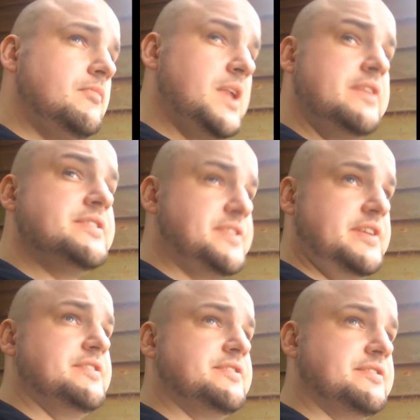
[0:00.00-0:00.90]
and it
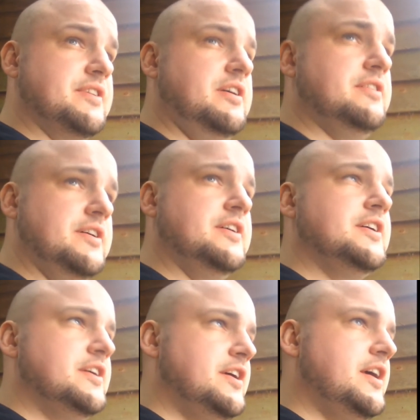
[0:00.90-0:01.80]
is,
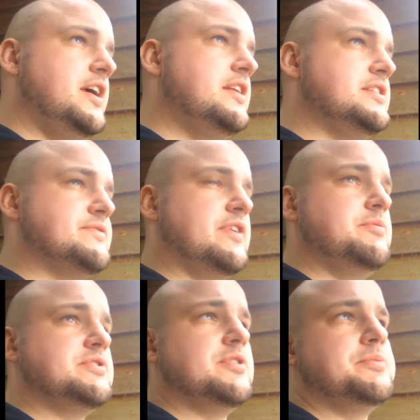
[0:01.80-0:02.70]
it is very
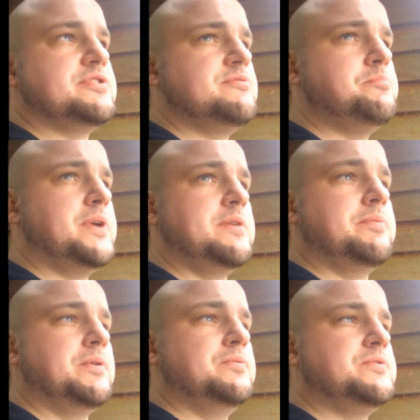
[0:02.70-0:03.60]
much so, but some
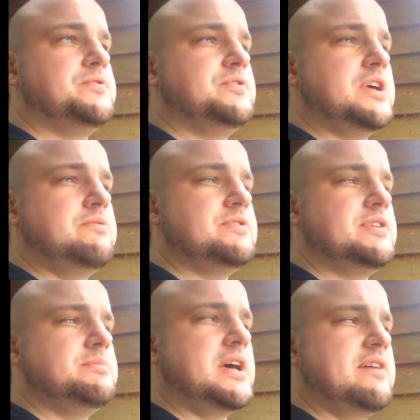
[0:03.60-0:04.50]
people don't
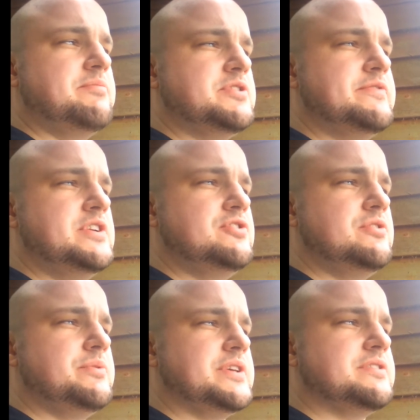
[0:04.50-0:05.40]
seem to have much of an
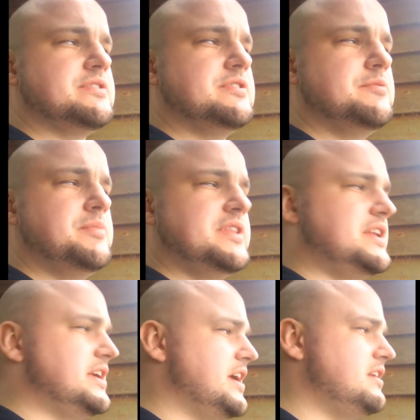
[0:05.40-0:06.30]
issue with it. But
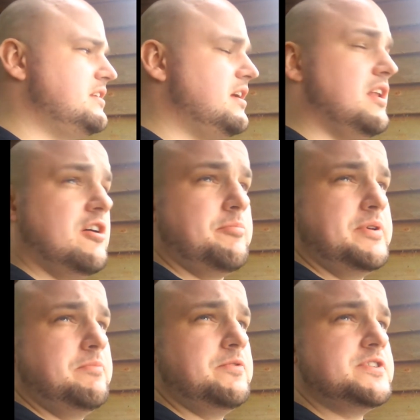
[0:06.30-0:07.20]
then again, a lot of
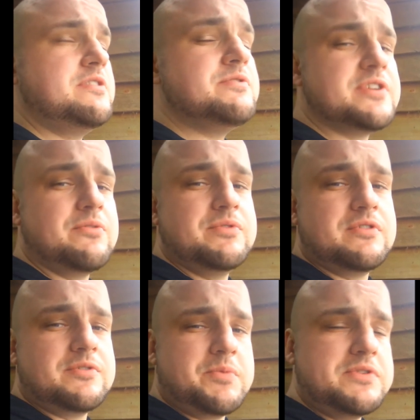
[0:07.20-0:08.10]
people do, so
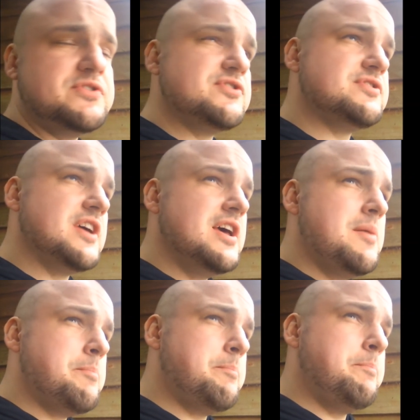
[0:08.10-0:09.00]
it just
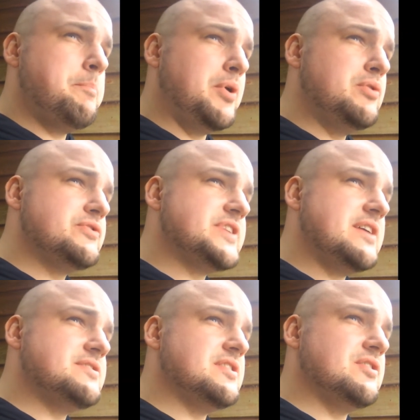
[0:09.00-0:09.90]
boils
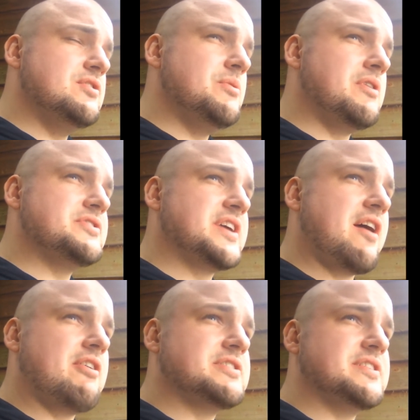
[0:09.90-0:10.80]
down to who you are as a
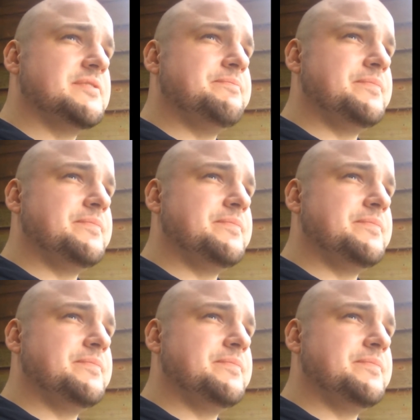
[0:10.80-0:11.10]
character.